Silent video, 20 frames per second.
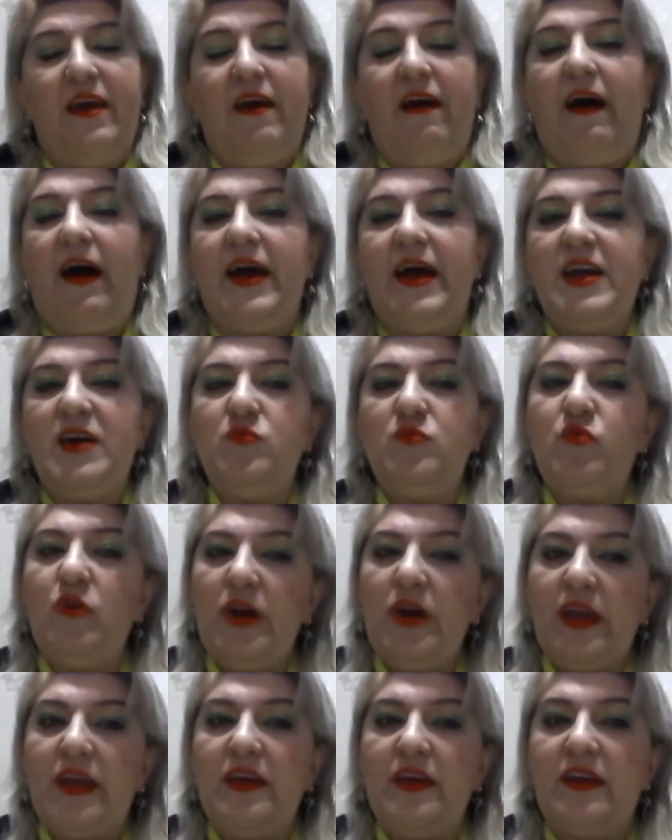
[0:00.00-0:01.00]
I am
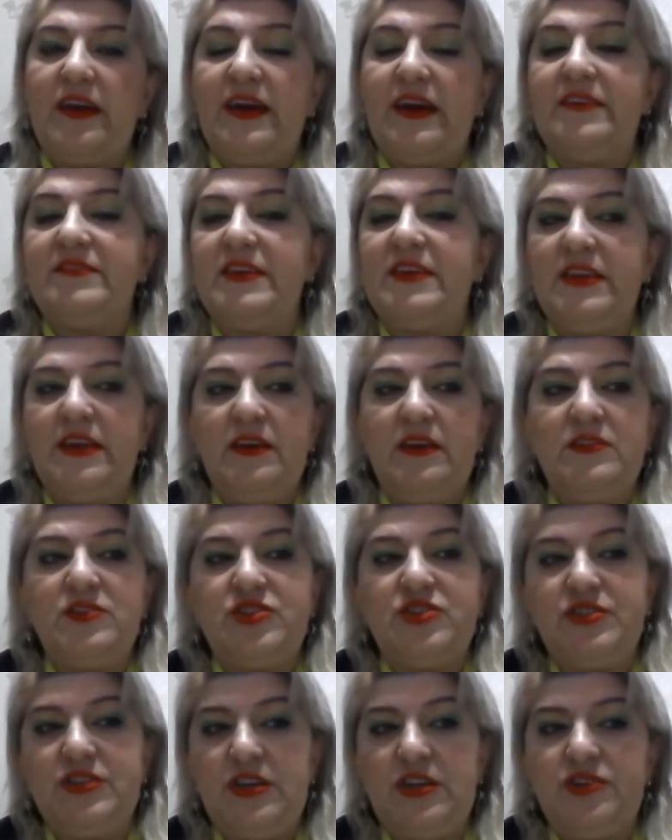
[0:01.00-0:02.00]
working as an English
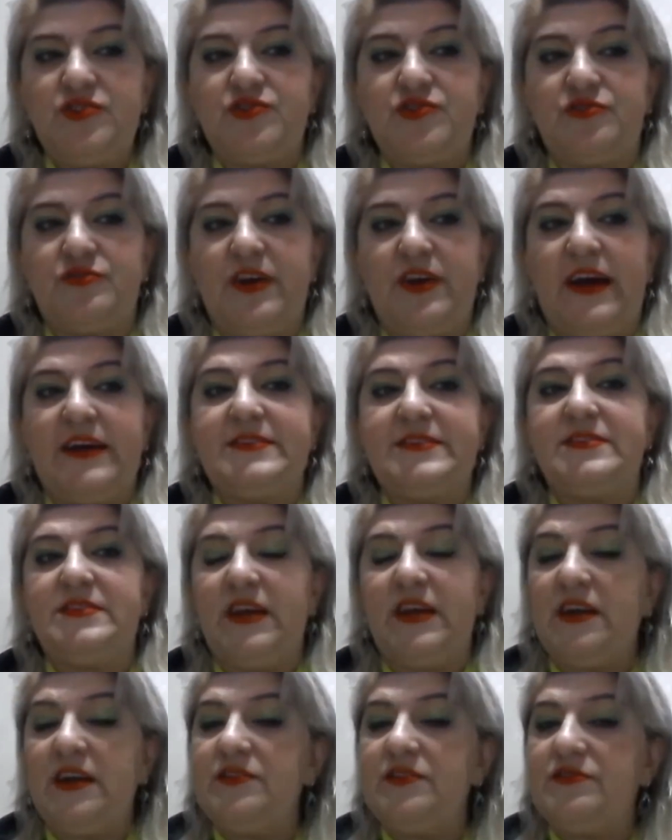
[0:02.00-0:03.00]
teacher at
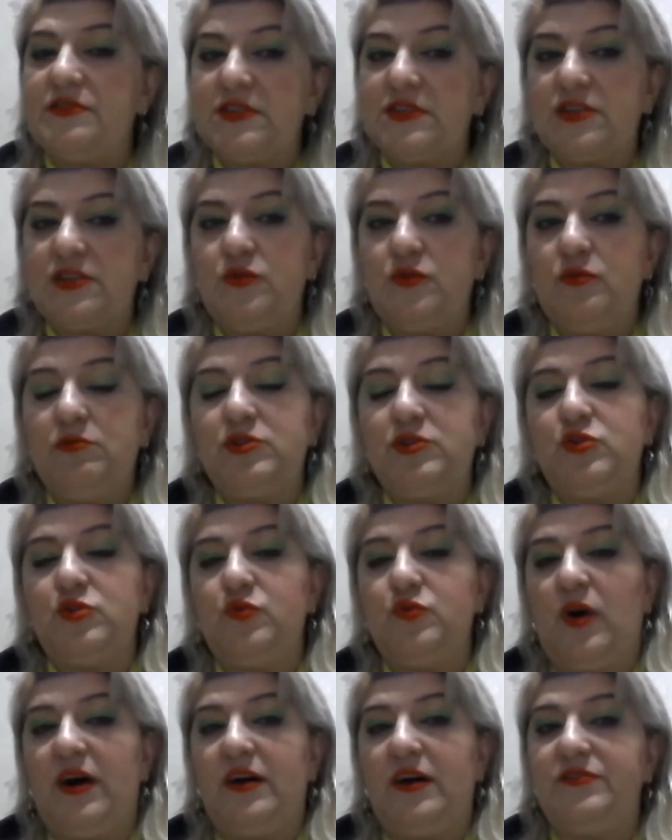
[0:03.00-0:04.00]
secondary school
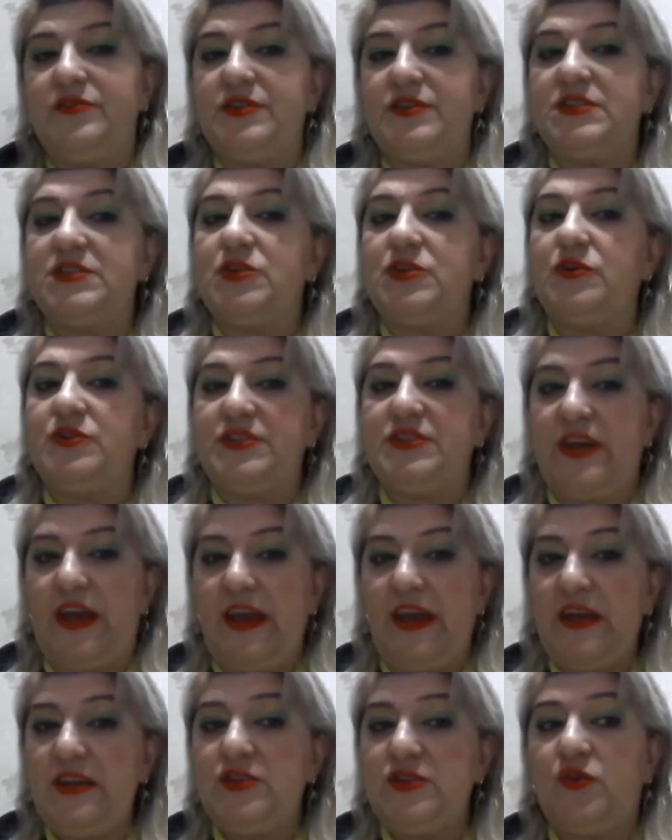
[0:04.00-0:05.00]

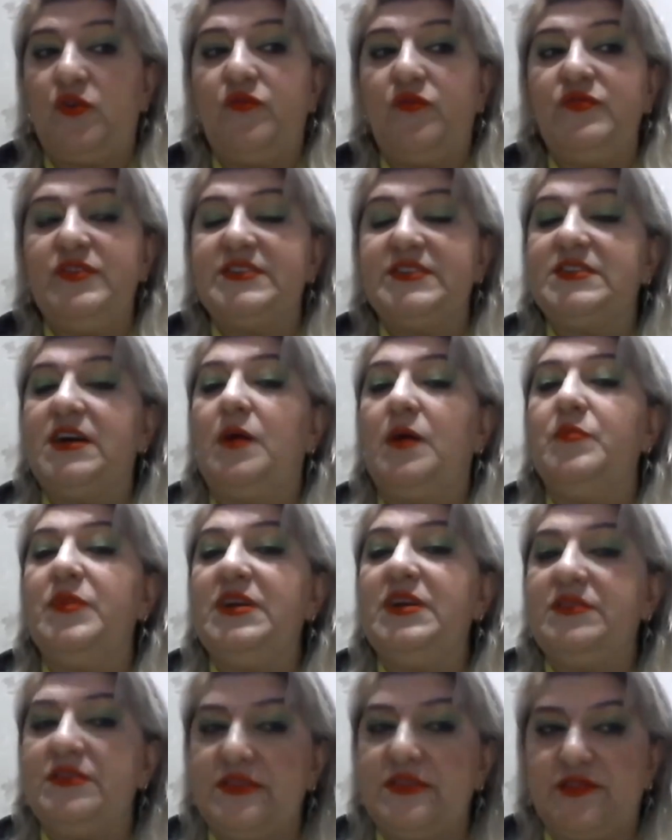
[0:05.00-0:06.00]
238 of
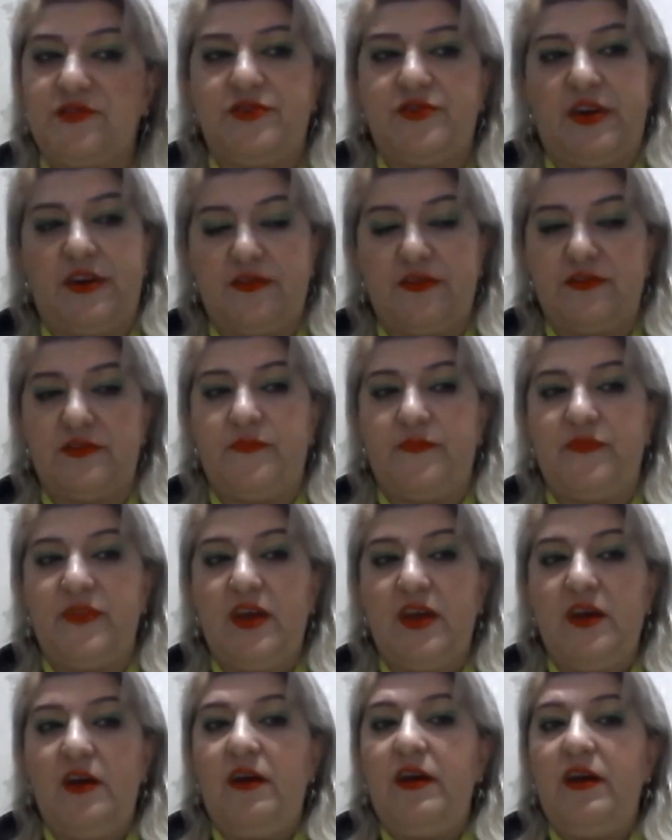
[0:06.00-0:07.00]
Nizami district.
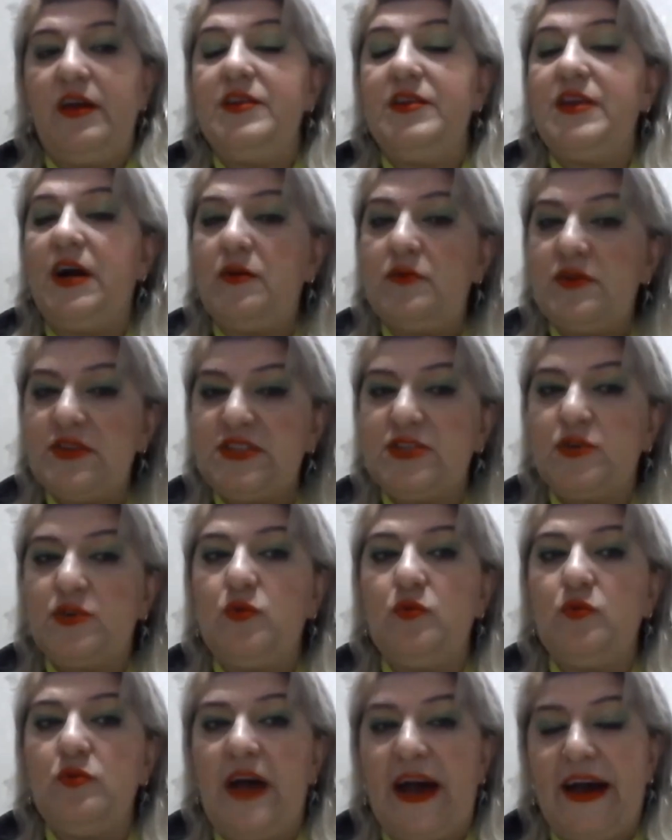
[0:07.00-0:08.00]
In our
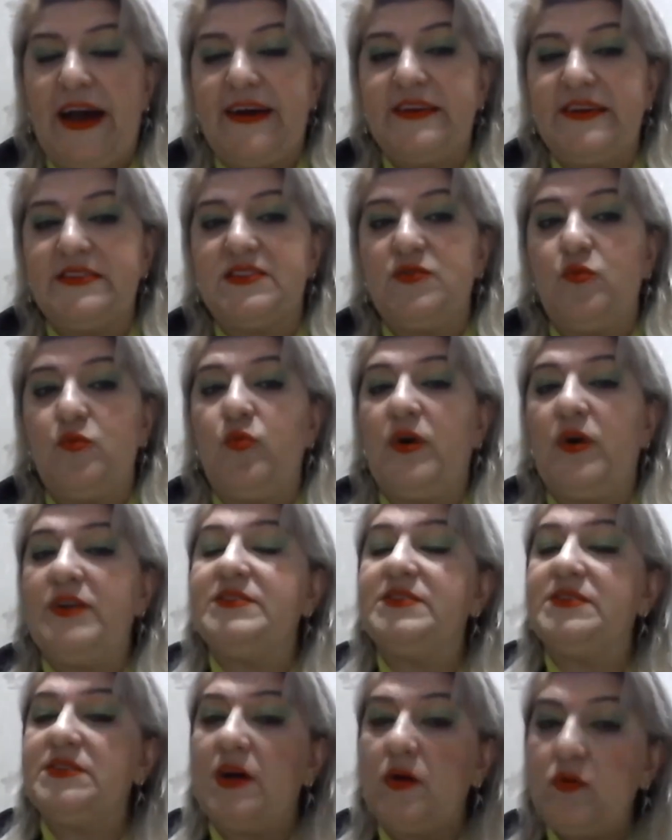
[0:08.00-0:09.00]
school has
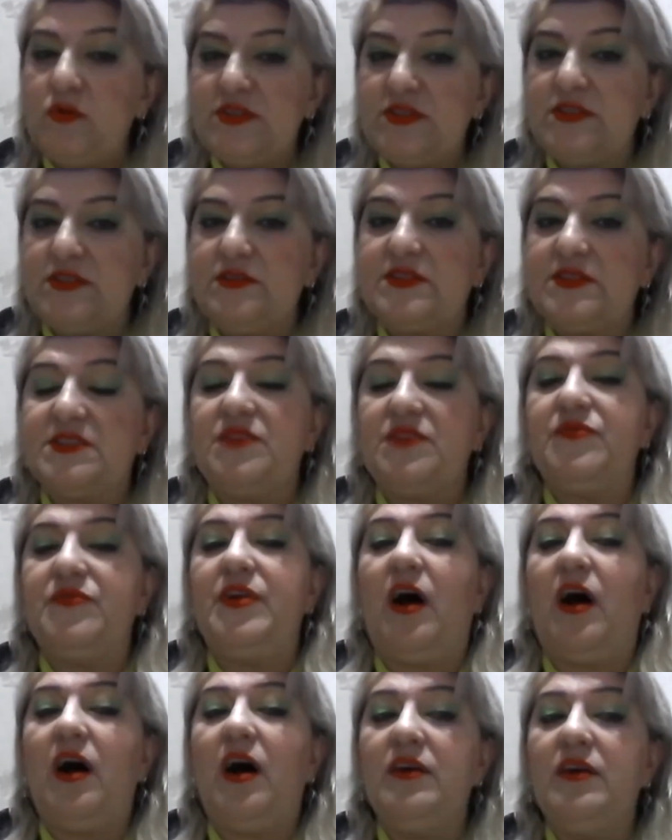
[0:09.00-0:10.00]

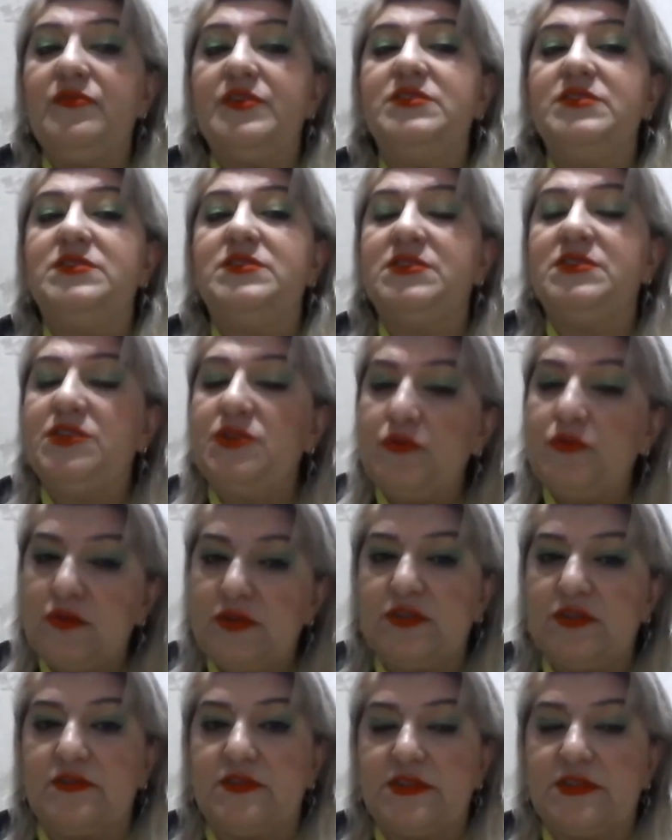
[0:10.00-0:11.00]
1,700
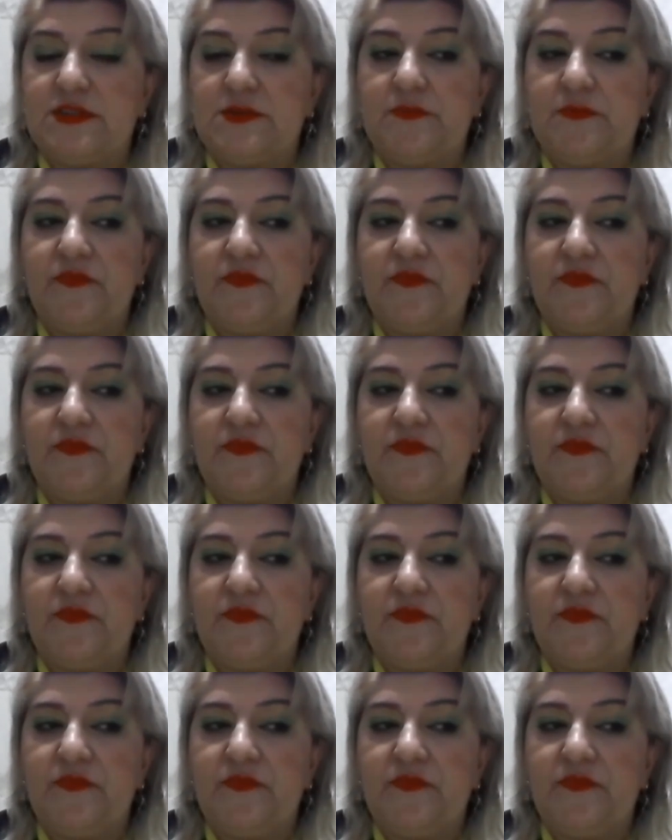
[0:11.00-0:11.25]
students